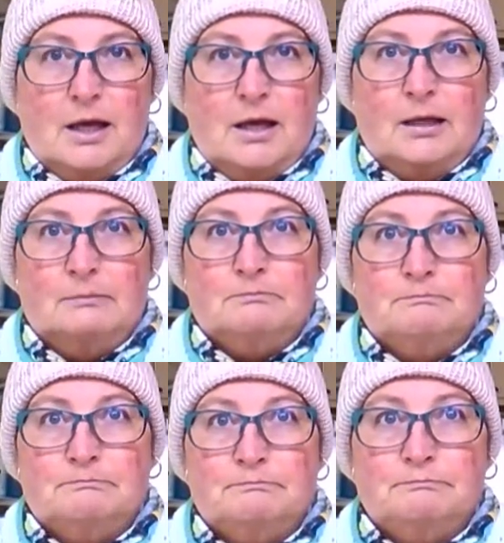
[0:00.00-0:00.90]

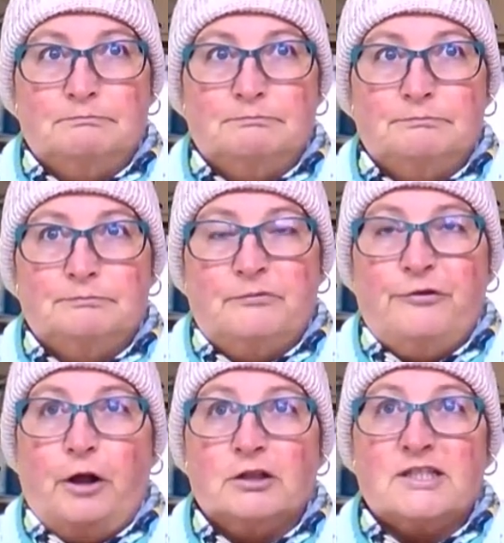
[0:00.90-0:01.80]
falsies,
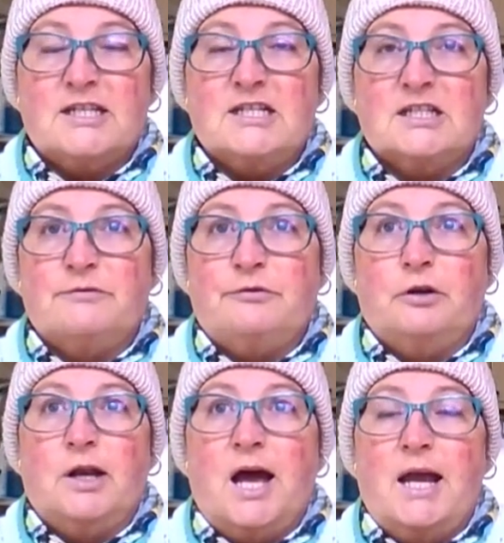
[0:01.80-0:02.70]
if
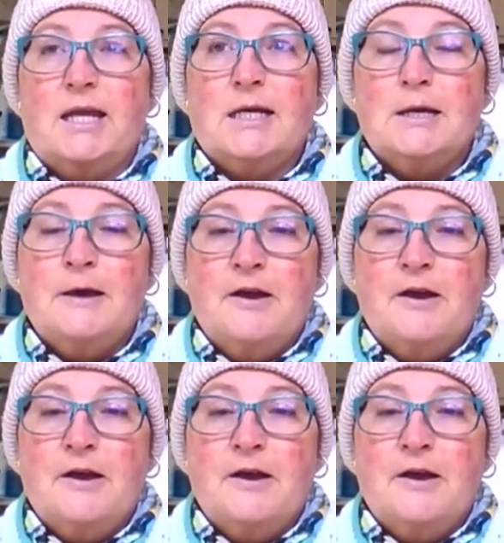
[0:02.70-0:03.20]
you like,